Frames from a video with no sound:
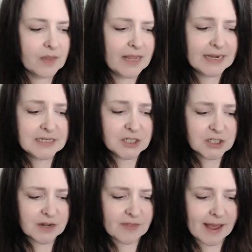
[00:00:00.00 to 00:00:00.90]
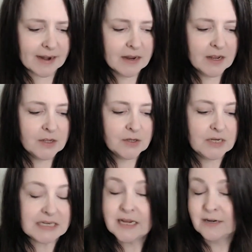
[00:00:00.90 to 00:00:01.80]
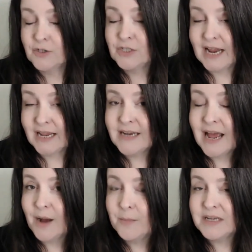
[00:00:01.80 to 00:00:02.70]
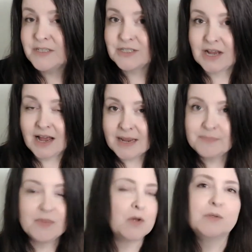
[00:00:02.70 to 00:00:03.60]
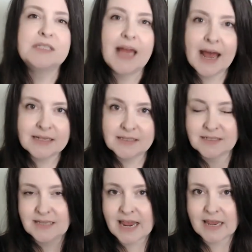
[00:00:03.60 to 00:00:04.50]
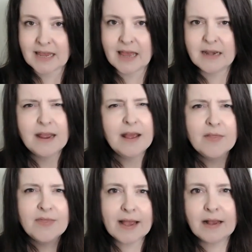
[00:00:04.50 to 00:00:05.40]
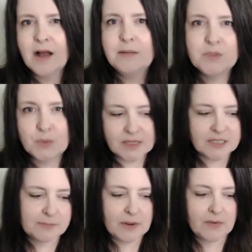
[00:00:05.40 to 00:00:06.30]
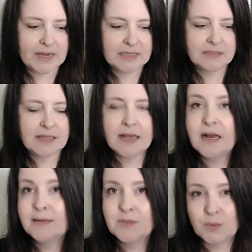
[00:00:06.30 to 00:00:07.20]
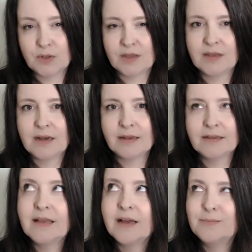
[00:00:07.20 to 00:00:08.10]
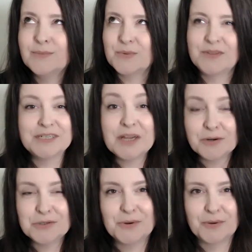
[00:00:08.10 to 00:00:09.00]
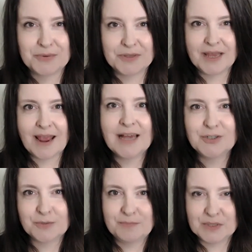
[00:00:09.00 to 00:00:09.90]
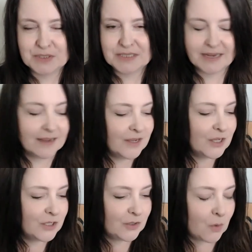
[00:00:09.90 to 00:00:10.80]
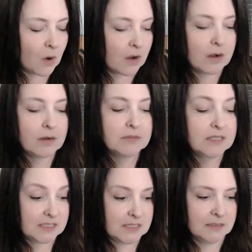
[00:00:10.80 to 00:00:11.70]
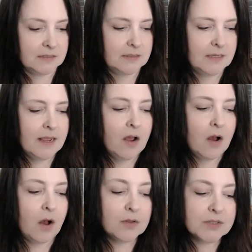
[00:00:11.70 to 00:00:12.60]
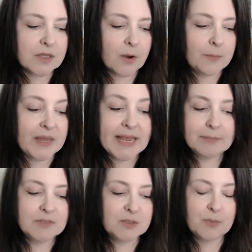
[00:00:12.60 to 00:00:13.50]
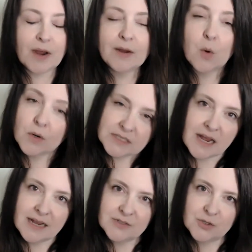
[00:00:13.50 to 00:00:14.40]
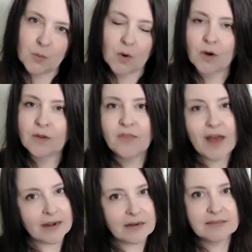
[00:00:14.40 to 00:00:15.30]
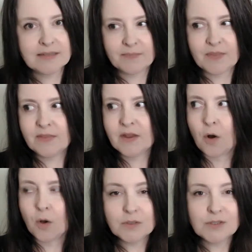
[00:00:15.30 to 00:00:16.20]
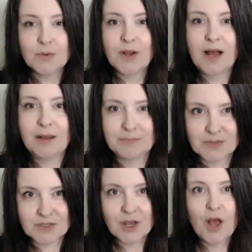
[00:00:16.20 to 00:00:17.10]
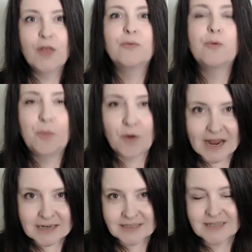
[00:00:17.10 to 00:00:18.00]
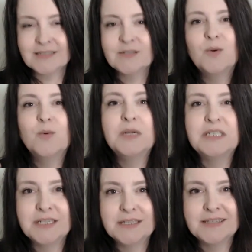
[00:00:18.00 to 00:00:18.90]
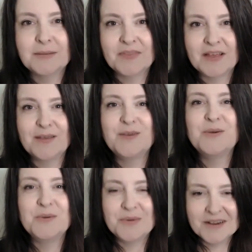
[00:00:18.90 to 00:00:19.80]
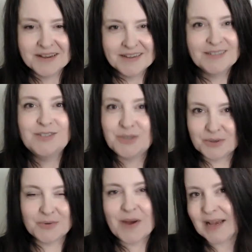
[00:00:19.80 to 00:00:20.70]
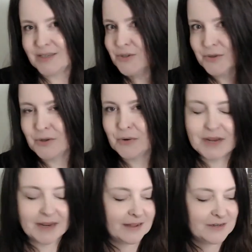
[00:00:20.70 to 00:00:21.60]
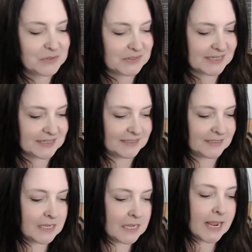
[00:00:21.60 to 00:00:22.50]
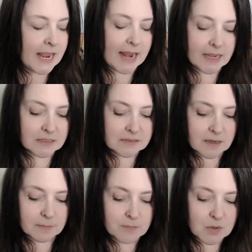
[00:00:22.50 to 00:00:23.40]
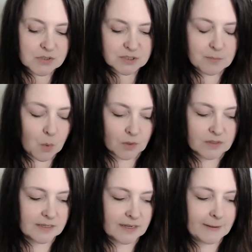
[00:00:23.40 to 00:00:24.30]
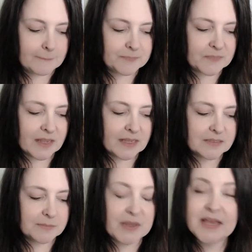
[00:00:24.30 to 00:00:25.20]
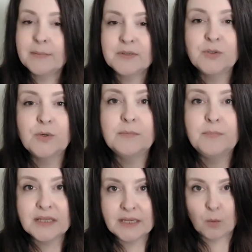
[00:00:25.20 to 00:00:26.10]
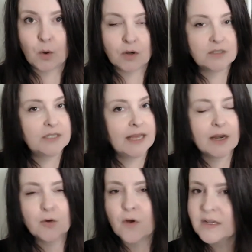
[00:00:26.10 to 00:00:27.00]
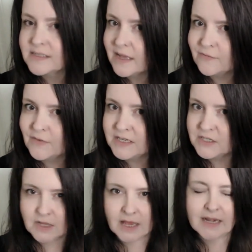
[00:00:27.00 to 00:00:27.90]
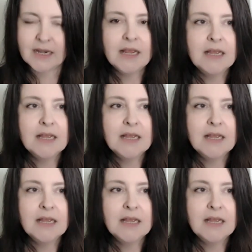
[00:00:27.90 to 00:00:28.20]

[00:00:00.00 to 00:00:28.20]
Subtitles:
In addition to that, you need to understand how much time those tasks take. And that comes with experience. That comes with it, comes with the territory really as you're building your skill. Also, being able to prioritize your work. That is something that also comes through practice, which is something that you do as you're learning a new skill. And most importantly, it's being able to complete work, to get across that finish line.